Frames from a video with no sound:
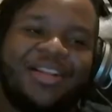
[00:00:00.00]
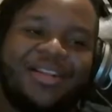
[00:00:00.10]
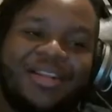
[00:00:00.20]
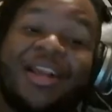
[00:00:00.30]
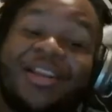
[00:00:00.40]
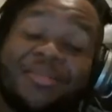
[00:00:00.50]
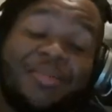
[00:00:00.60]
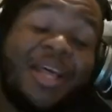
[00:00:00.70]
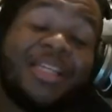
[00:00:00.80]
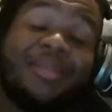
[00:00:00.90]
that
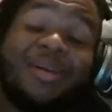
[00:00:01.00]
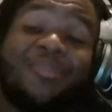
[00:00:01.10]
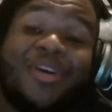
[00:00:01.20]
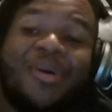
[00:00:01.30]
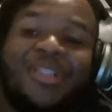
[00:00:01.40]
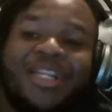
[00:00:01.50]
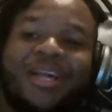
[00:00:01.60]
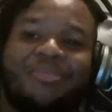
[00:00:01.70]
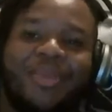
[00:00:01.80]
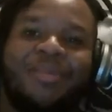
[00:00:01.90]
that seemed like a fair reason
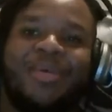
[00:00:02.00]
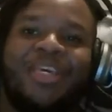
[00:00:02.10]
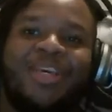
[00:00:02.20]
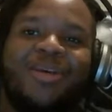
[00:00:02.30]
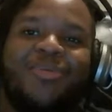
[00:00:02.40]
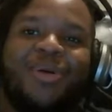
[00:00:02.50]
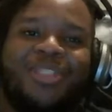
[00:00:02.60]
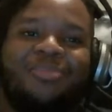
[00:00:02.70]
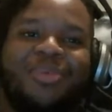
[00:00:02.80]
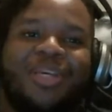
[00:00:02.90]
that maybe he
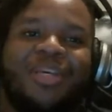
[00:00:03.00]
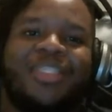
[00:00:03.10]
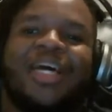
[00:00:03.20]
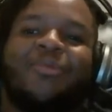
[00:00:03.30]
wasn't being because